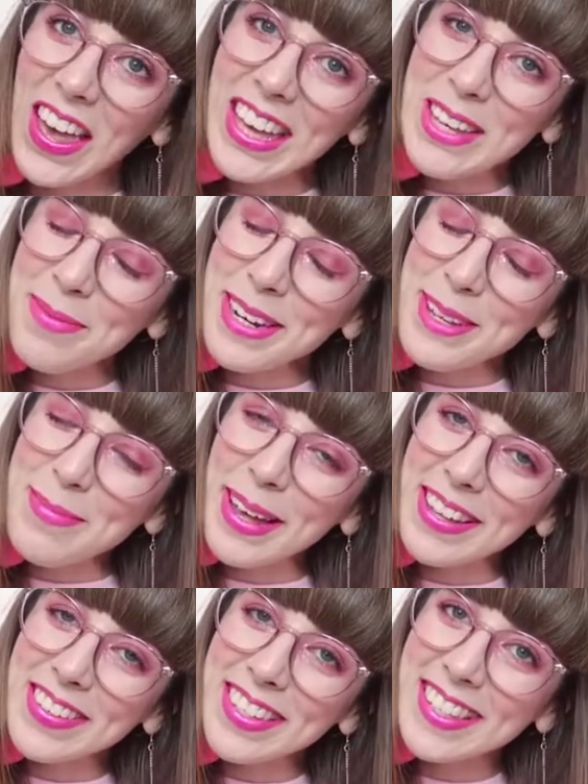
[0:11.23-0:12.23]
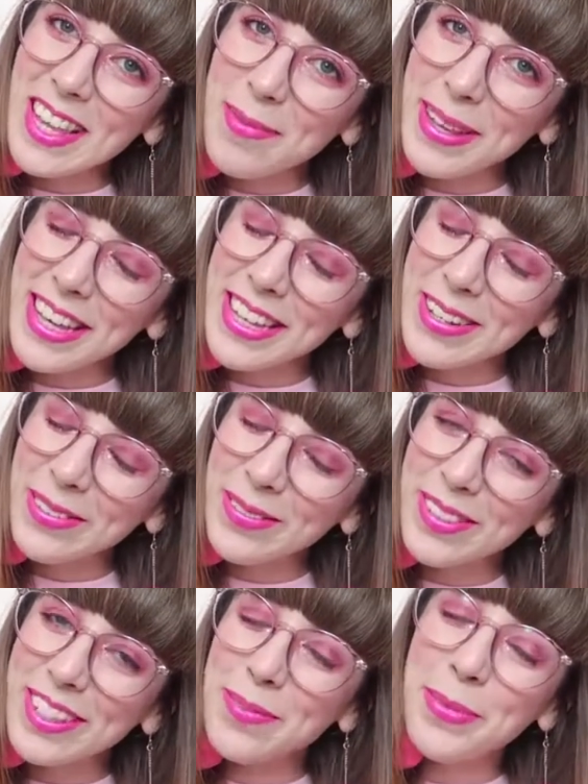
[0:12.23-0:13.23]
Hiya buddy pals, it's Sammy here
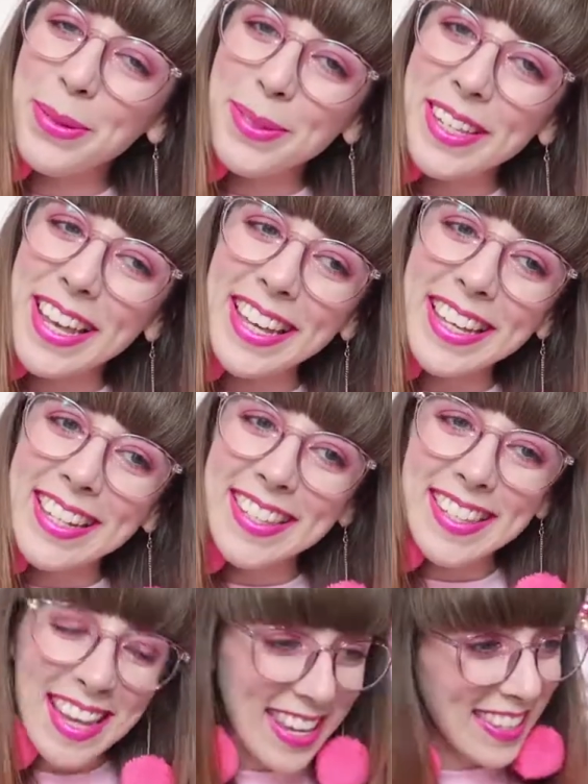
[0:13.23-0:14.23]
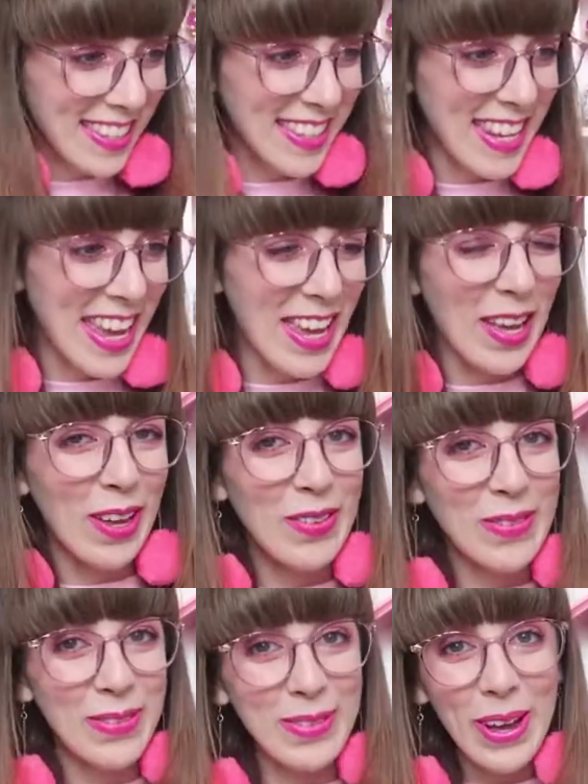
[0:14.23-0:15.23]
from Simp Pop Circus, and today
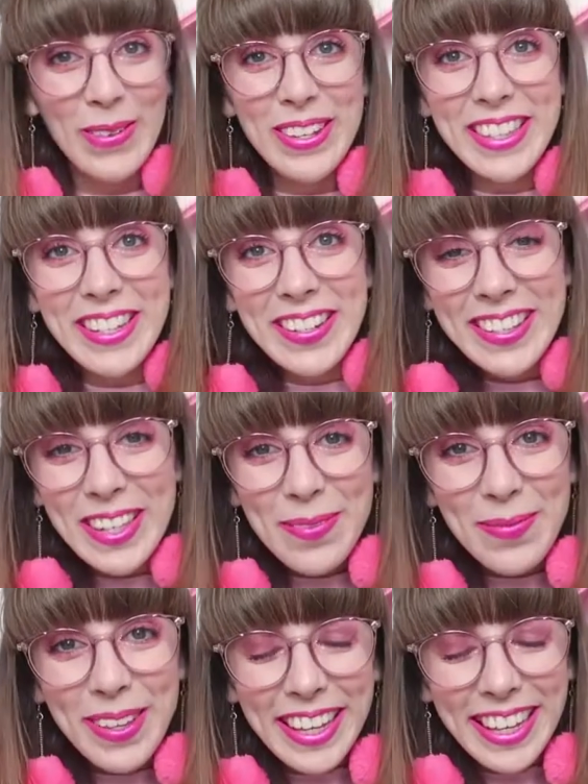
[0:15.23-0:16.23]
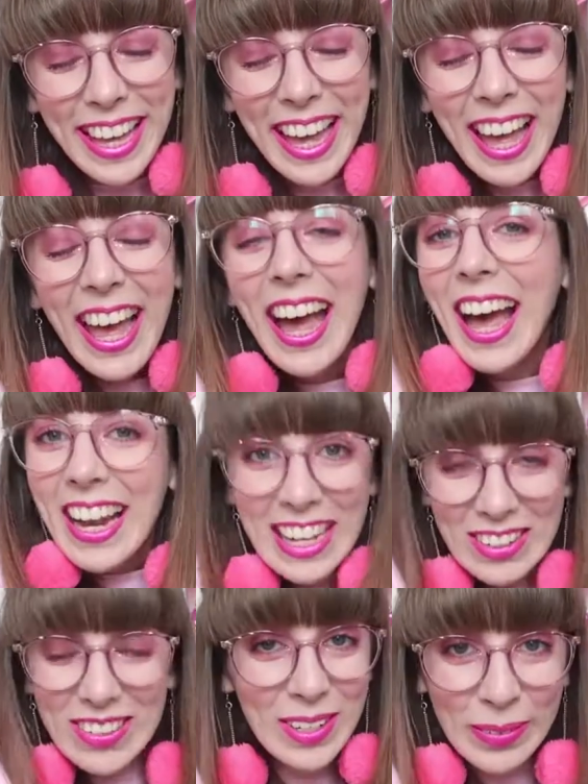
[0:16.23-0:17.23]
I thought I would do something a
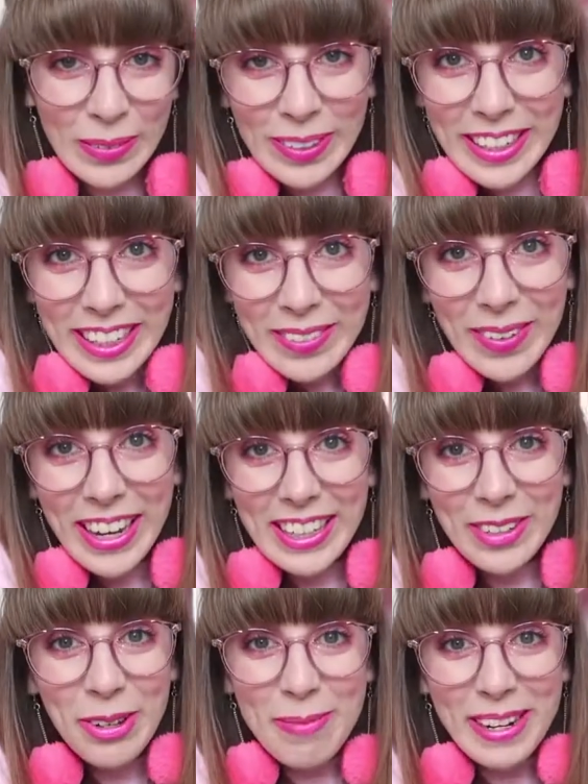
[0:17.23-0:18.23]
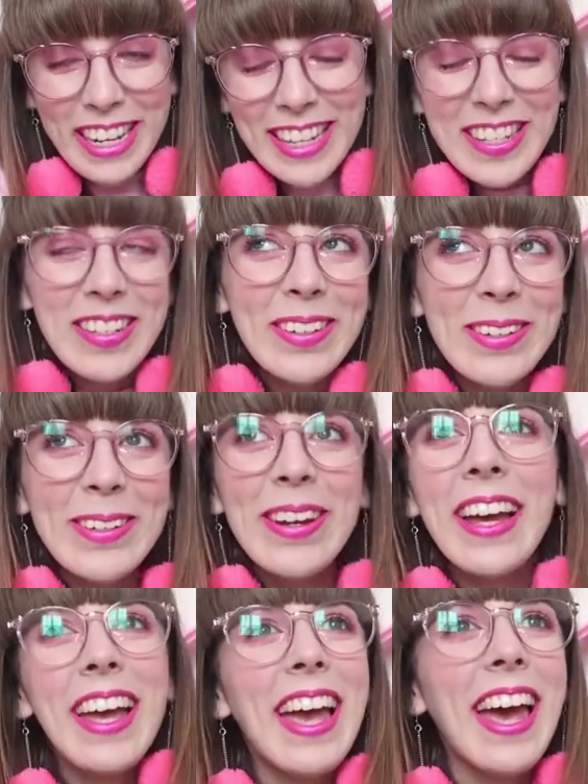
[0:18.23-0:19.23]
little different than what I normally do,
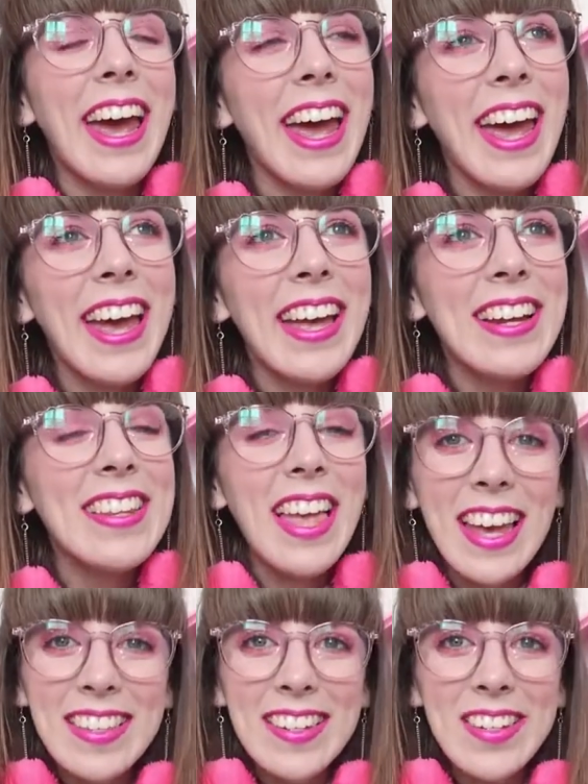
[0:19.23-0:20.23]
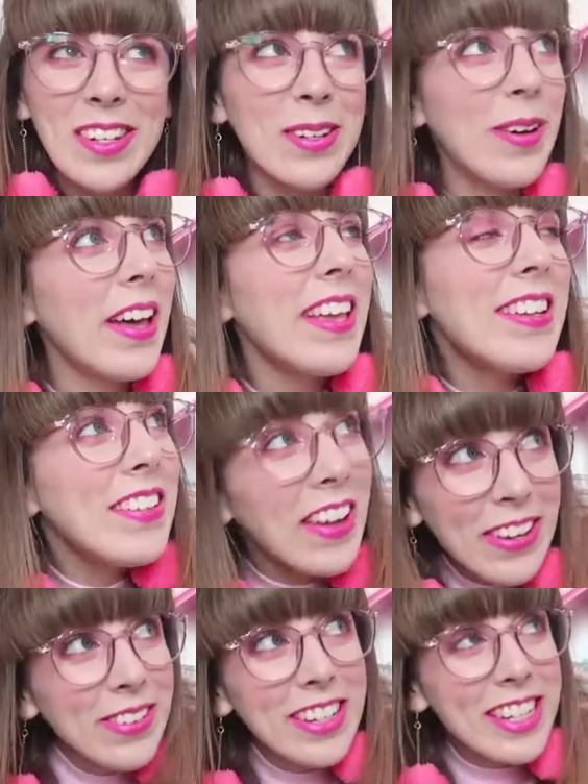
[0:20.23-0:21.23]
and that is to do a
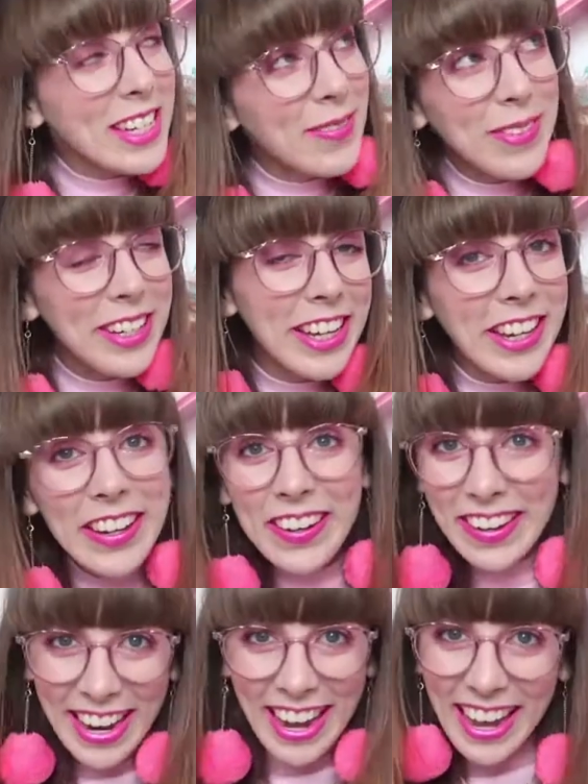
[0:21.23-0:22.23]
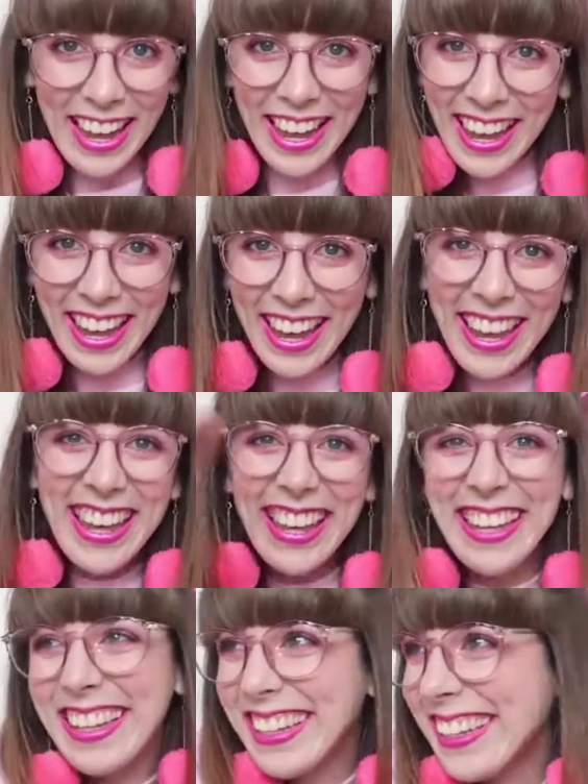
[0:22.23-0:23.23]
night routine video.
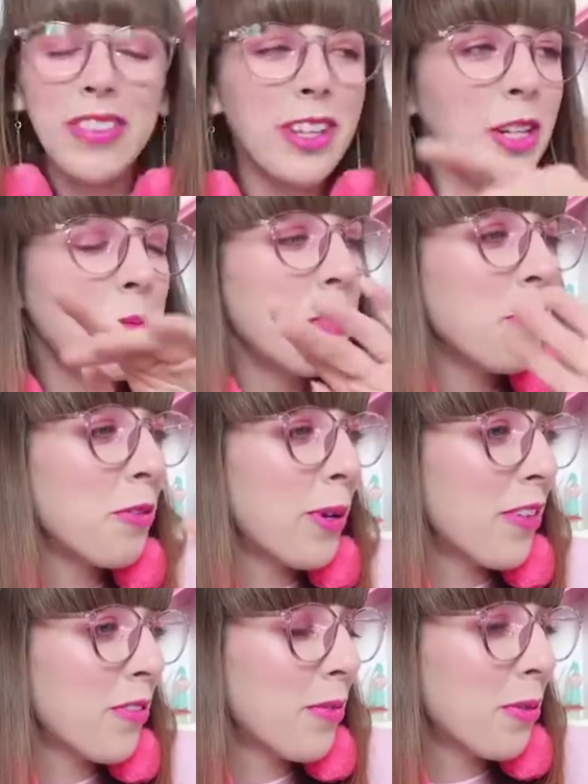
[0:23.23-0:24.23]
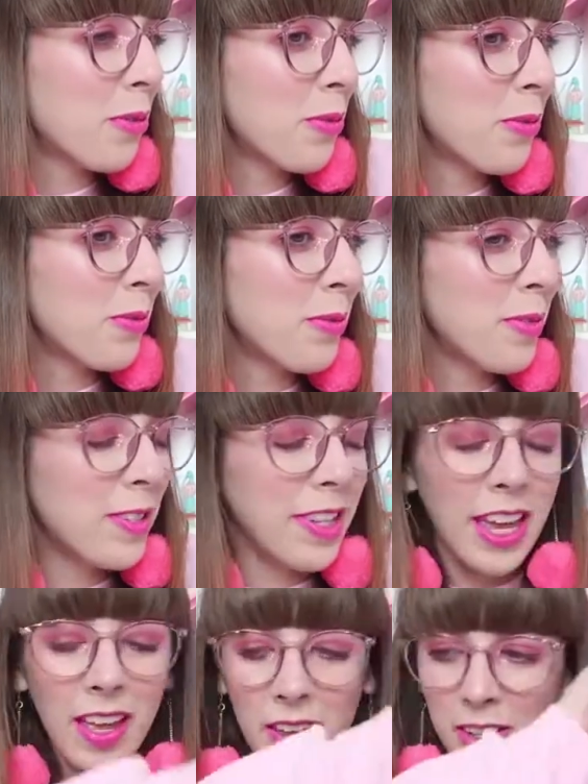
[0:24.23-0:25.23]
Yay! I'm gonna move away from the hauls,
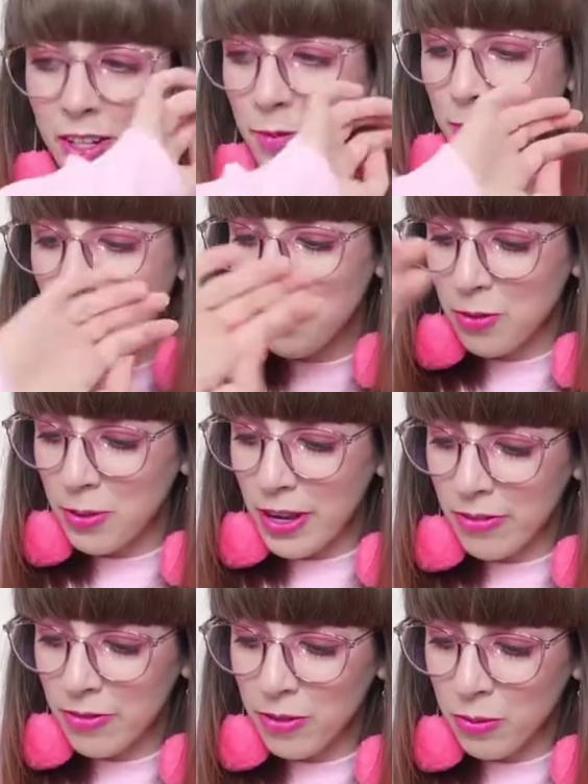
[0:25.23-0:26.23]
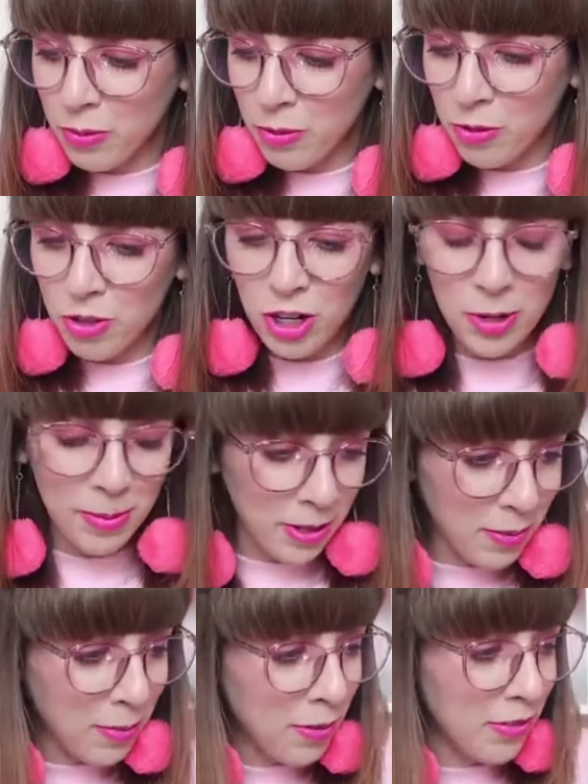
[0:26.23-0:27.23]
gonna move away from the wardrobe,
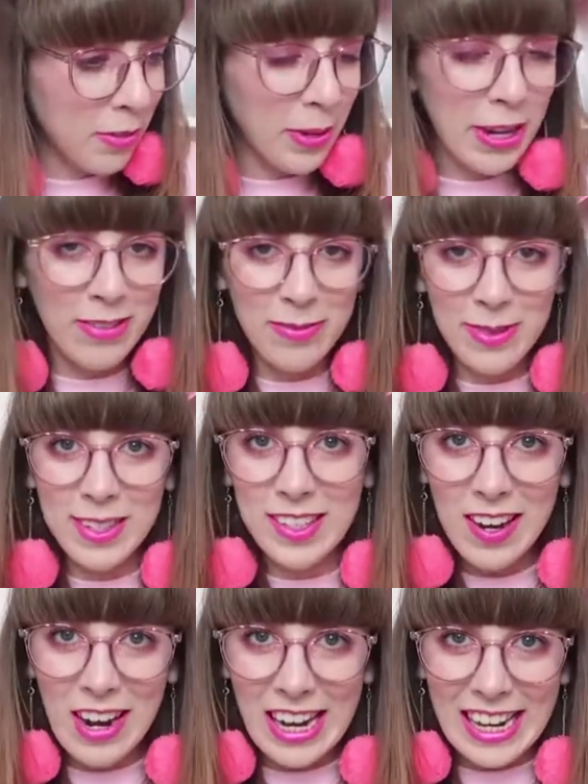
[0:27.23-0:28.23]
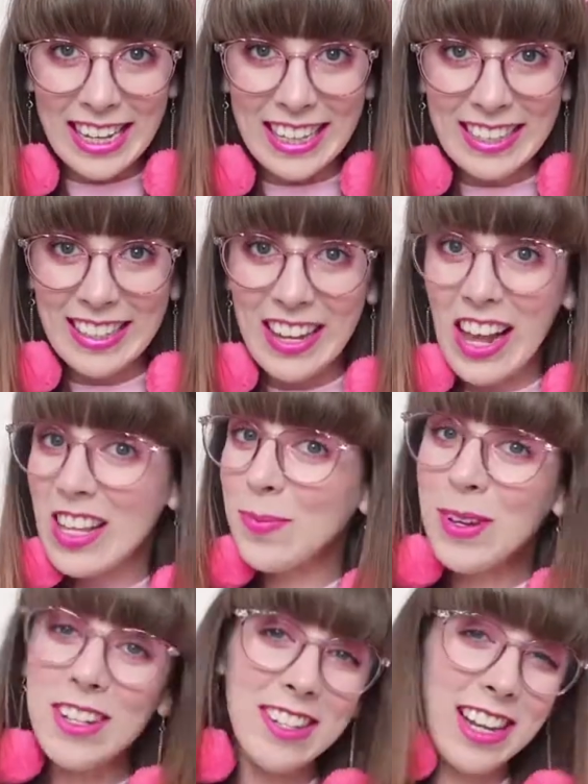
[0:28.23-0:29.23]
gonna move away from the styling, as
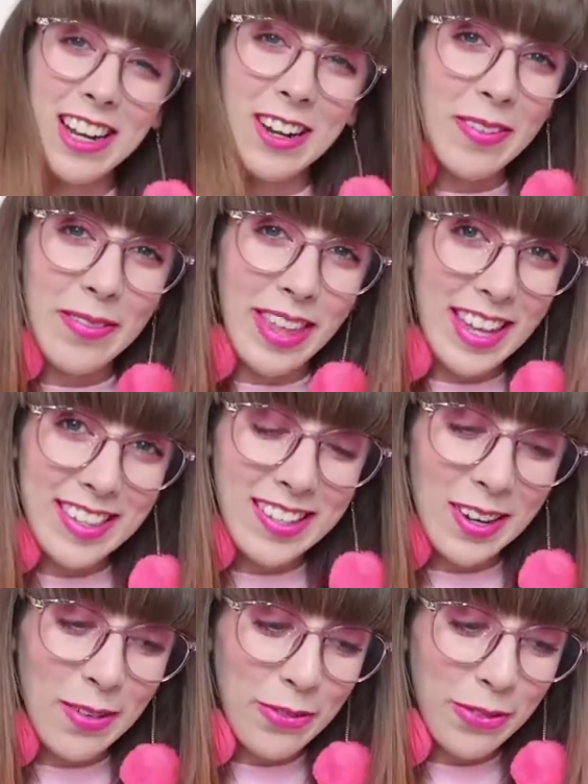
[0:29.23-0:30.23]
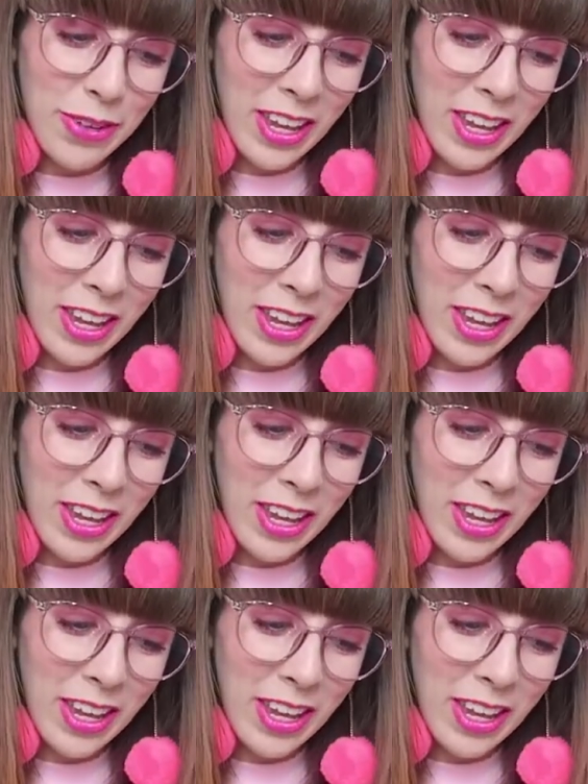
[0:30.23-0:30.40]
much as I love that stuff.